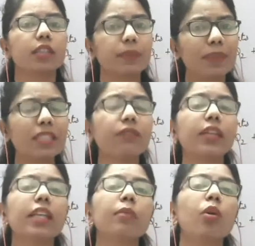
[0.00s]

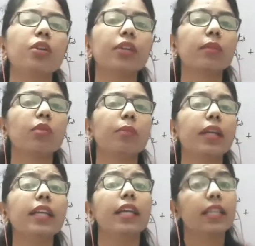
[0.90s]
specifically molecular
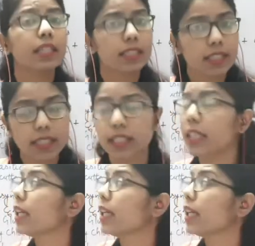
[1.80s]
movement? See